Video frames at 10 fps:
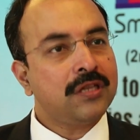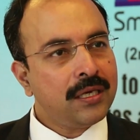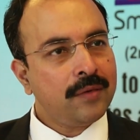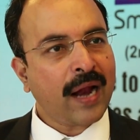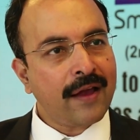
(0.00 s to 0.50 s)
or
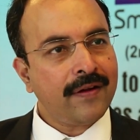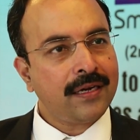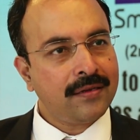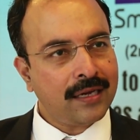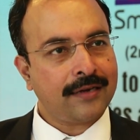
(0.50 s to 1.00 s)
the
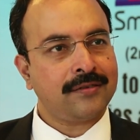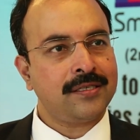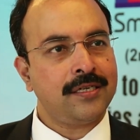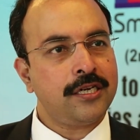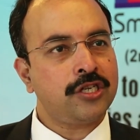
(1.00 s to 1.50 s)
private
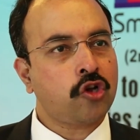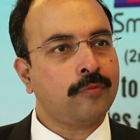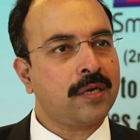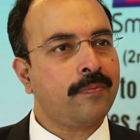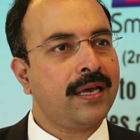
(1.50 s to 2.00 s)
electricity
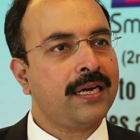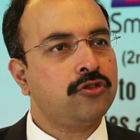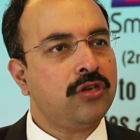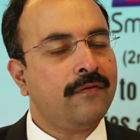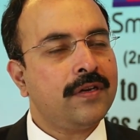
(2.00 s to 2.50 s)
discom supplier
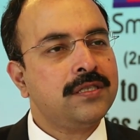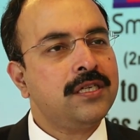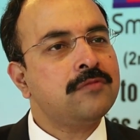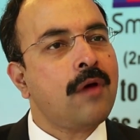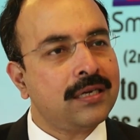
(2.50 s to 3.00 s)
has to
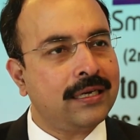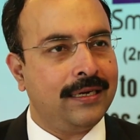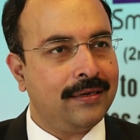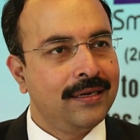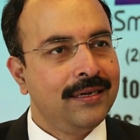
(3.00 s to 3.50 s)
invest in a smart
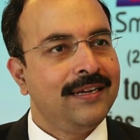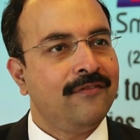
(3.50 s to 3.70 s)
grid,